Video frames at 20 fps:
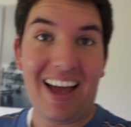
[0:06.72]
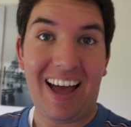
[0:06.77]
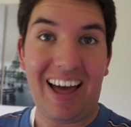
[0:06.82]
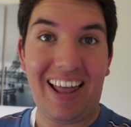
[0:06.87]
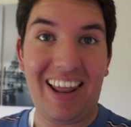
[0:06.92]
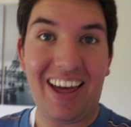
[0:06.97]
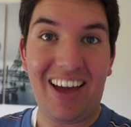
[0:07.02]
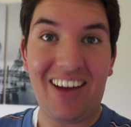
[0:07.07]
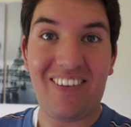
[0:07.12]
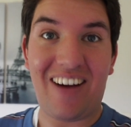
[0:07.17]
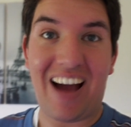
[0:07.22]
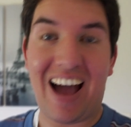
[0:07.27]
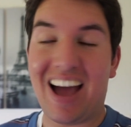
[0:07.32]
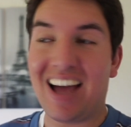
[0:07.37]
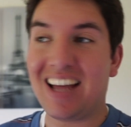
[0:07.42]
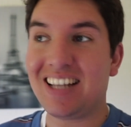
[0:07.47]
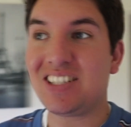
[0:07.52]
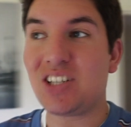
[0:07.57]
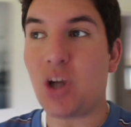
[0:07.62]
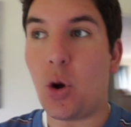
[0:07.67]
Hello
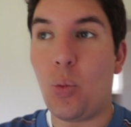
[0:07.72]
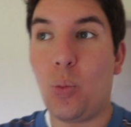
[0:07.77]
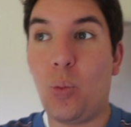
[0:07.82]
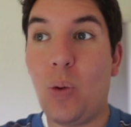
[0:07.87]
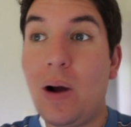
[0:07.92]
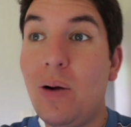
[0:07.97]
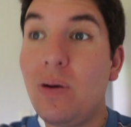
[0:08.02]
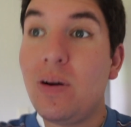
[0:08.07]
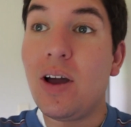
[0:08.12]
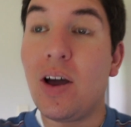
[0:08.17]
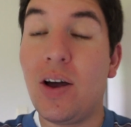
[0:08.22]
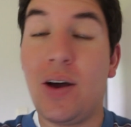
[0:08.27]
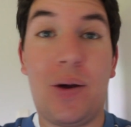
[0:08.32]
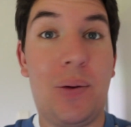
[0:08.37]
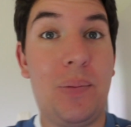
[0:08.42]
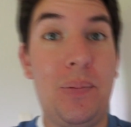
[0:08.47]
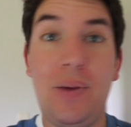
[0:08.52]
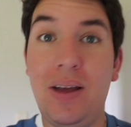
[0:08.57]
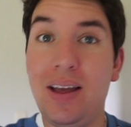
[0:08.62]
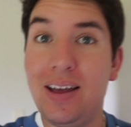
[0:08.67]
and
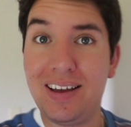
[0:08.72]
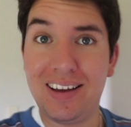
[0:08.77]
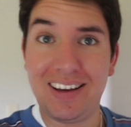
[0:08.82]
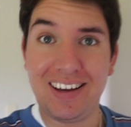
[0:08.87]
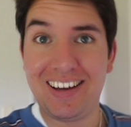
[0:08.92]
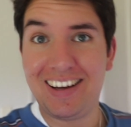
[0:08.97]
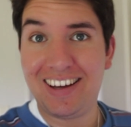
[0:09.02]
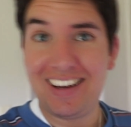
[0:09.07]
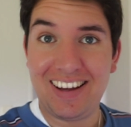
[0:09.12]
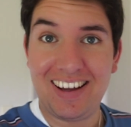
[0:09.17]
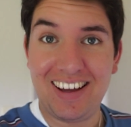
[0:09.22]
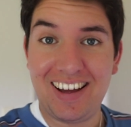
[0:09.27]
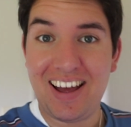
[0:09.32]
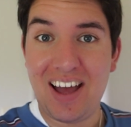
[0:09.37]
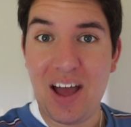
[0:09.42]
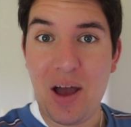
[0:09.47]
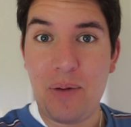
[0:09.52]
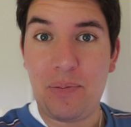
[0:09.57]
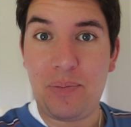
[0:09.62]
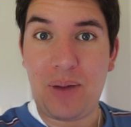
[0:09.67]
welcome
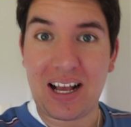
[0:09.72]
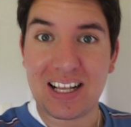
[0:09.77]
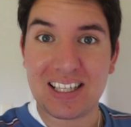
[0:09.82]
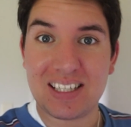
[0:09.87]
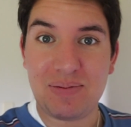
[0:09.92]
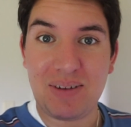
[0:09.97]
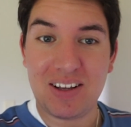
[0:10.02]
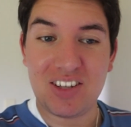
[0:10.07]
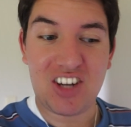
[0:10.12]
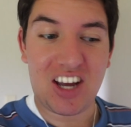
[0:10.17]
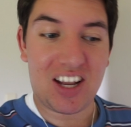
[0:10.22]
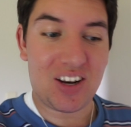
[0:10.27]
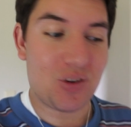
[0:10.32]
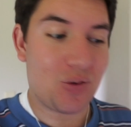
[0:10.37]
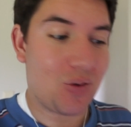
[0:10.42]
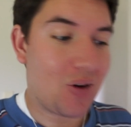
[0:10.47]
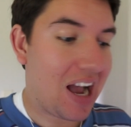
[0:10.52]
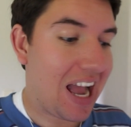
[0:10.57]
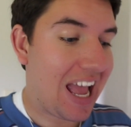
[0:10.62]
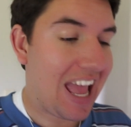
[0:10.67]
back to my
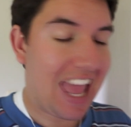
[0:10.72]
channel.